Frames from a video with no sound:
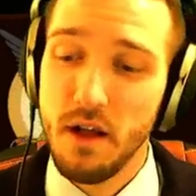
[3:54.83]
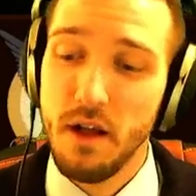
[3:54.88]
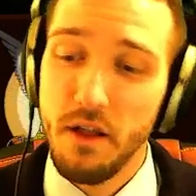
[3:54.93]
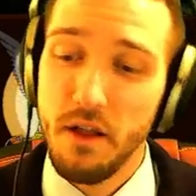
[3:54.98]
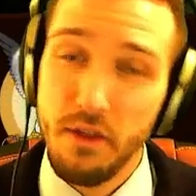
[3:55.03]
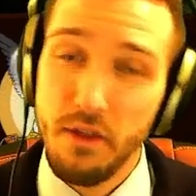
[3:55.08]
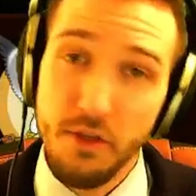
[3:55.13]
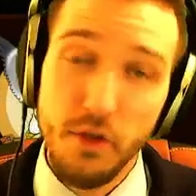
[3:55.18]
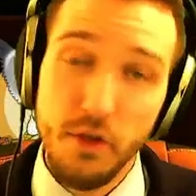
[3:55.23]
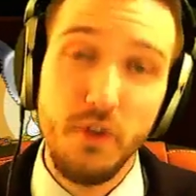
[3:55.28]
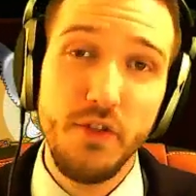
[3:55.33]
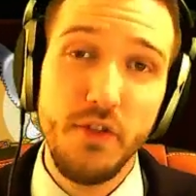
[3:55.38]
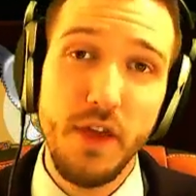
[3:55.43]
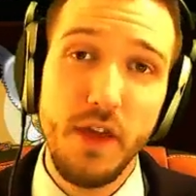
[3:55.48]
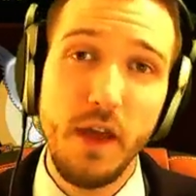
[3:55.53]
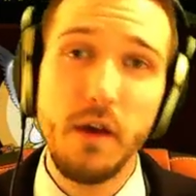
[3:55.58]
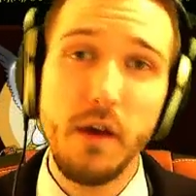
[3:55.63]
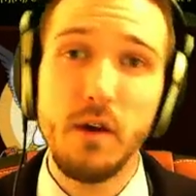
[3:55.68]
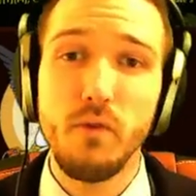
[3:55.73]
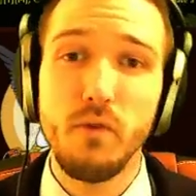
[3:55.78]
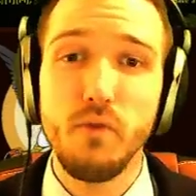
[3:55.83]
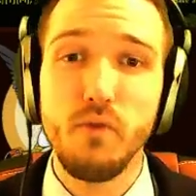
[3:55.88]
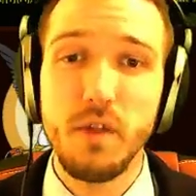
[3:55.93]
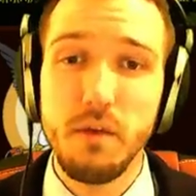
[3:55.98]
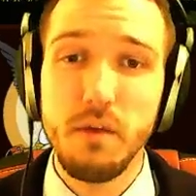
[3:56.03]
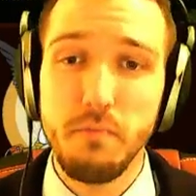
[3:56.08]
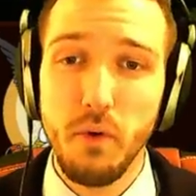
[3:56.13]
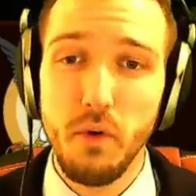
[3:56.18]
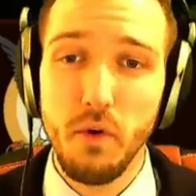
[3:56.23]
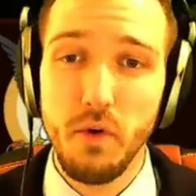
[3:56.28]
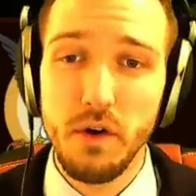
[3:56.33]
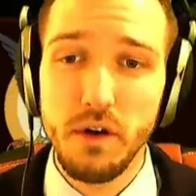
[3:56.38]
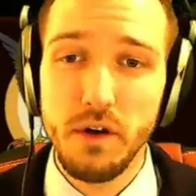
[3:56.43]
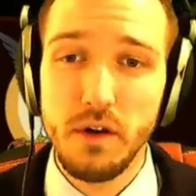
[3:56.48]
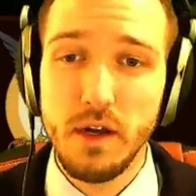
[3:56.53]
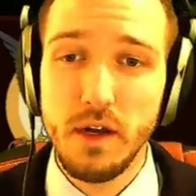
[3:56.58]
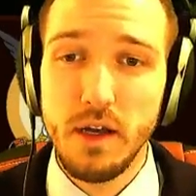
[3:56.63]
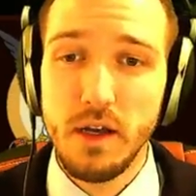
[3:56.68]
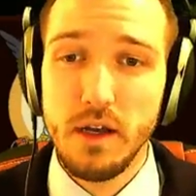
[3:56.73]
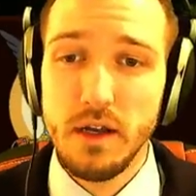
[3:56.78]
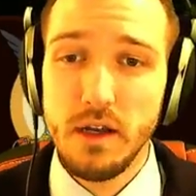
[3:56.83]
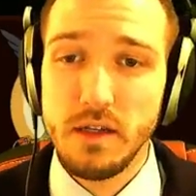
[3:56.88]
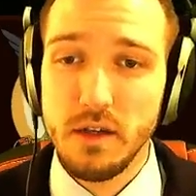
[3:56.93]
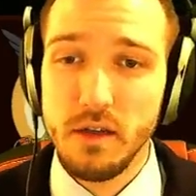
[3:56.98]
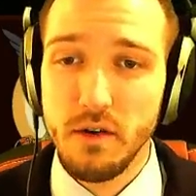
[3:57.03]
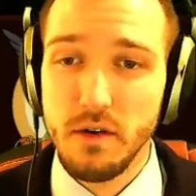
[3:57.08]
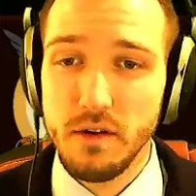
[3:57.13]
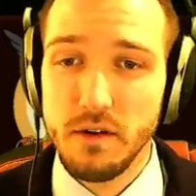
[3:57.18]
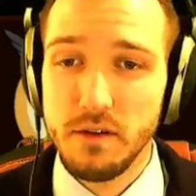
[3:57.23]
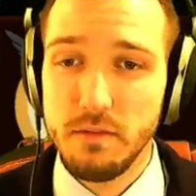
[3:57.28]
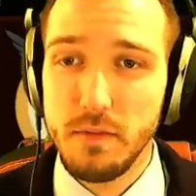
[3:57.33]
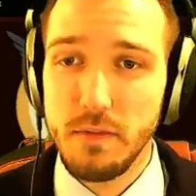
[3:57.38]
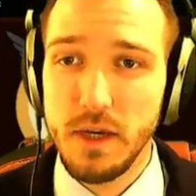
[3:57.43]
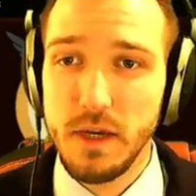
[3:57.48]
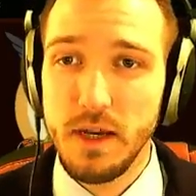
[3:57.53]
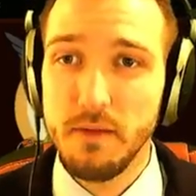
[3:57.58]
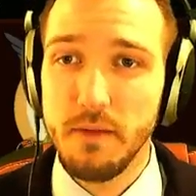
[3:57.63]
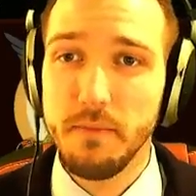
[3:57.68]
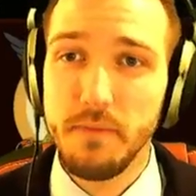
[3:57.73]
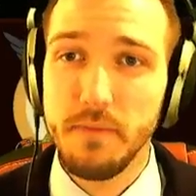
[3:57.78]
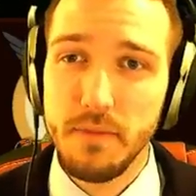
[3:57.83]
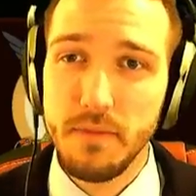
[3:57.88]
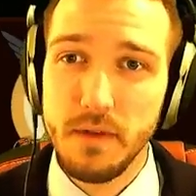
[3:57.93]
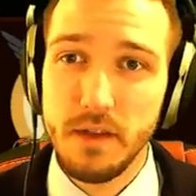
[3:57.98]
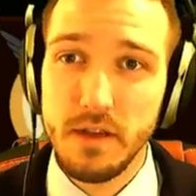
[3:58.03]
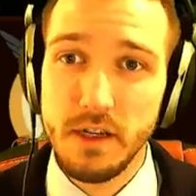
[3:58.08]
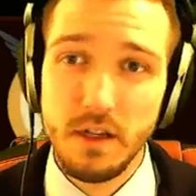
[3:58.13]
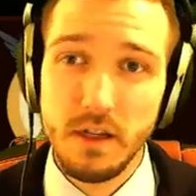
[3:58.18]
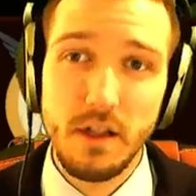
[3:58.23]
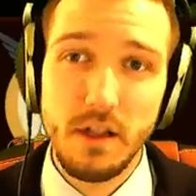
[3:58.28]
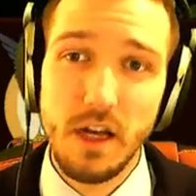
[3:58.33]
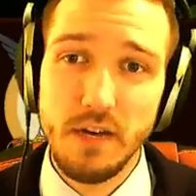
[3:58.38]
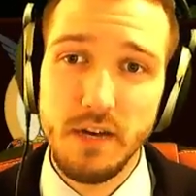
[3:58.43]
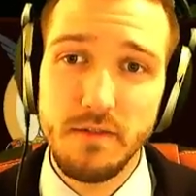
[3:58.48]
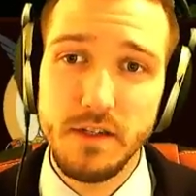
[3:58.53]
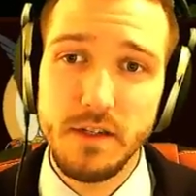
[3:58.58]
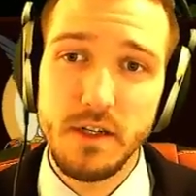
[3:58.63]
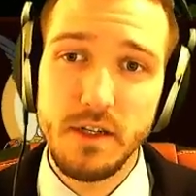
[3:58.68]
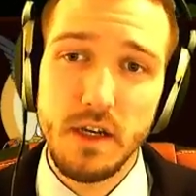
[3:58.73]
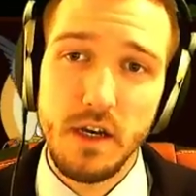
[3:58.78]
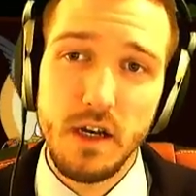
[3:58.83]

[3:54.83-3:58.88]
The third thing, really important, is going to be these gloves.